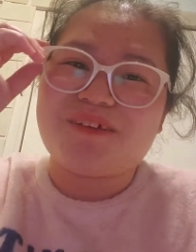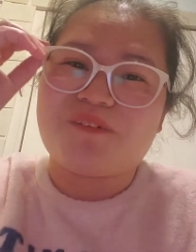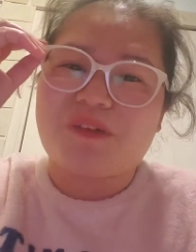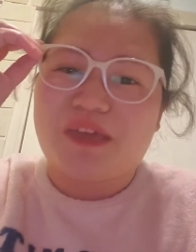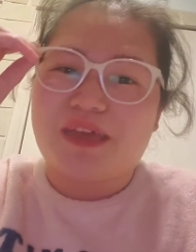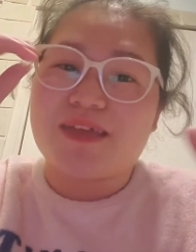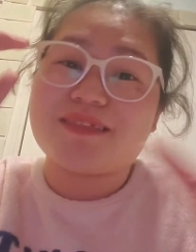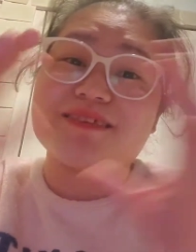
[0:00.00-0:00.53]

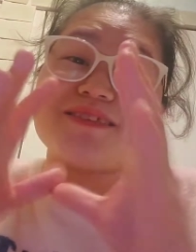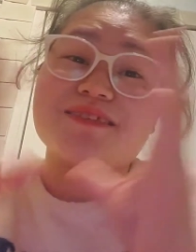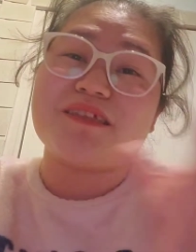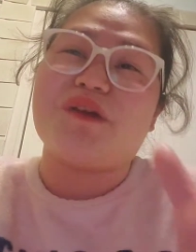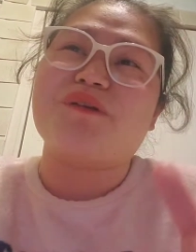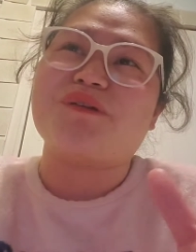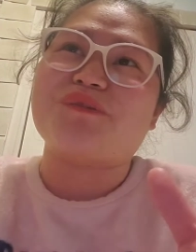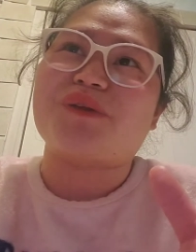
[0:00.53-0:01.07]
Okay, it is
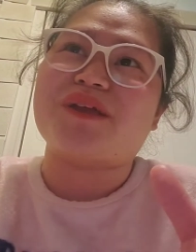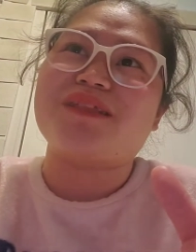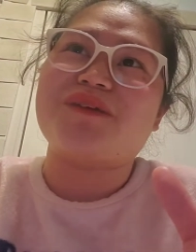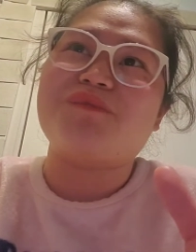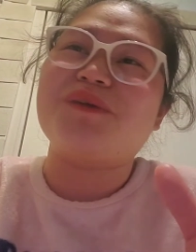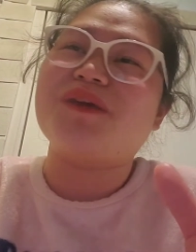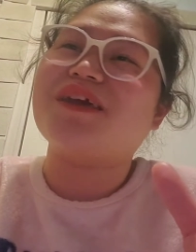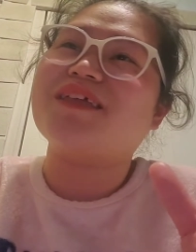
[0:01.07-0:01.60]
there
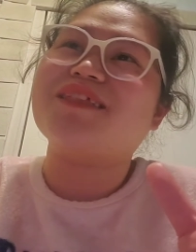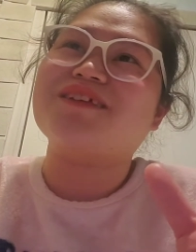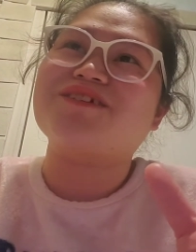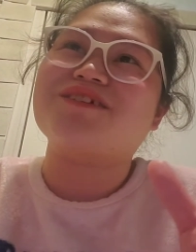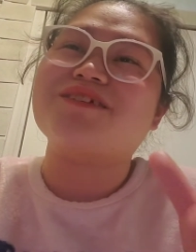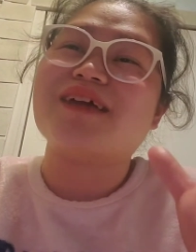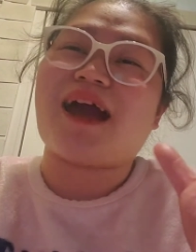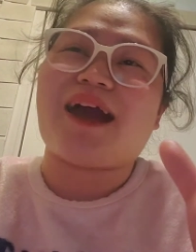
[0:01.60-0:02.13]
already. We cannot
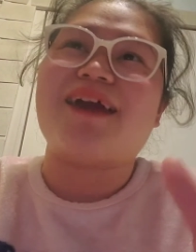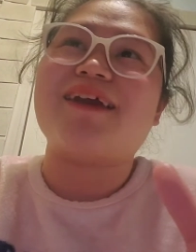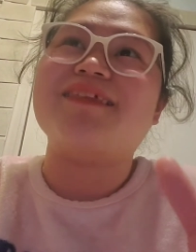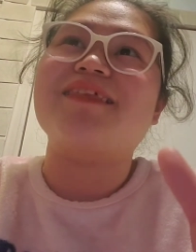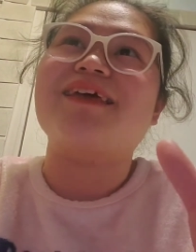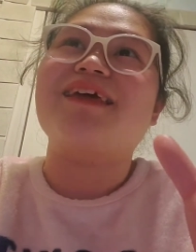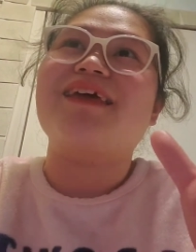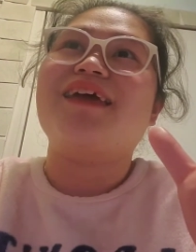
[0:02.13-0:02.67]
just hide
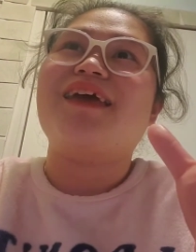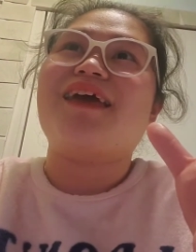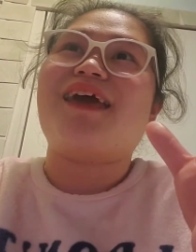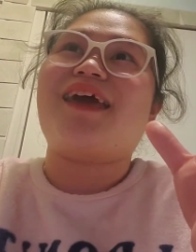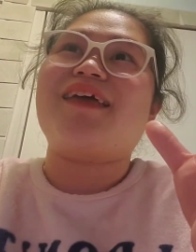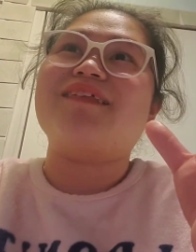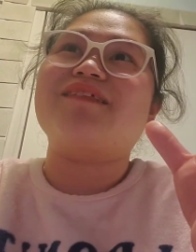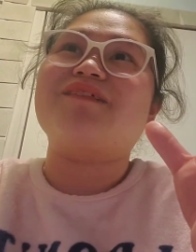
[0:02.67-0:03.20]

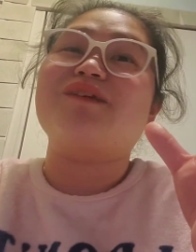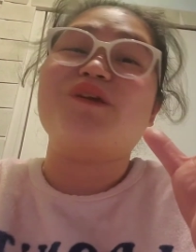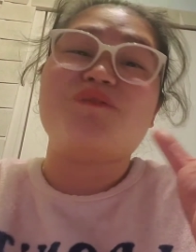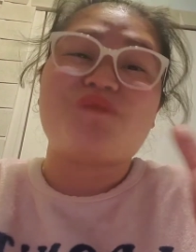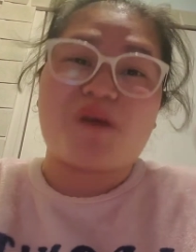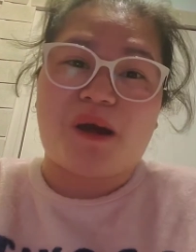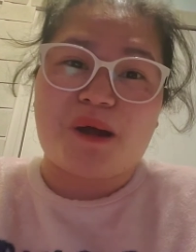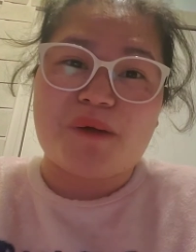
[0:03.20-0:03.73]
and
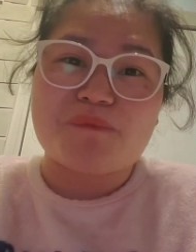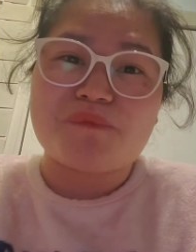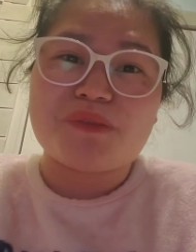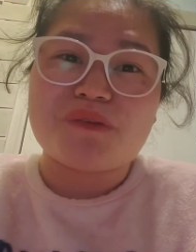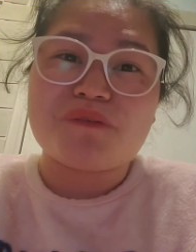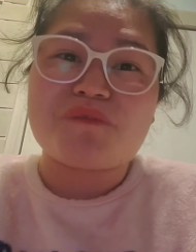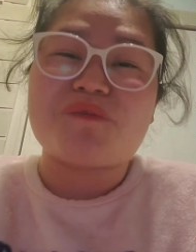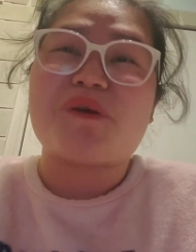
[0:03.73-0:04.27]
give up
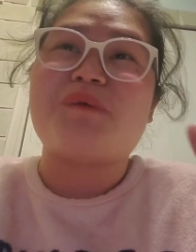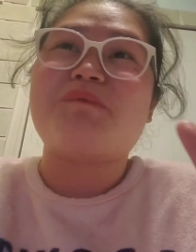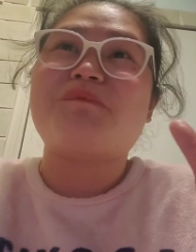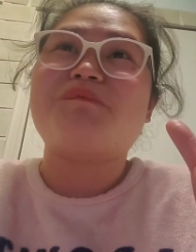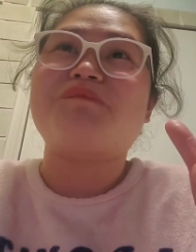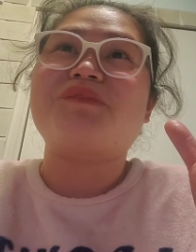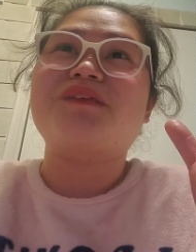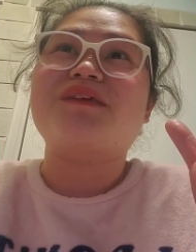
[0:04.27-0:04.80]

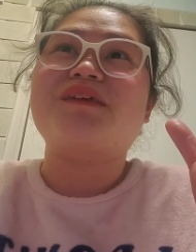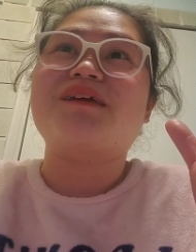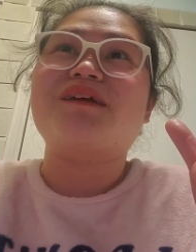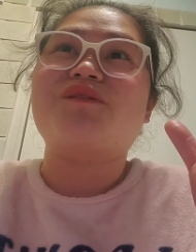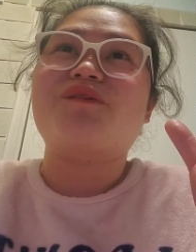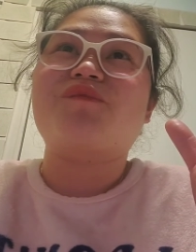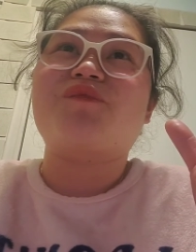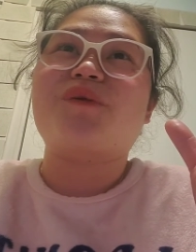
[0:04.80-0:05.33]
from
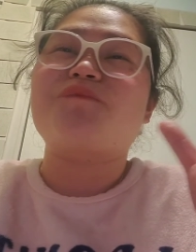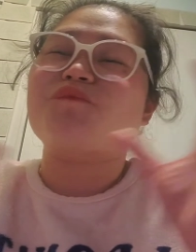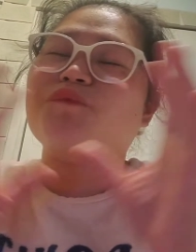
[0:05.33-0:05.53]
from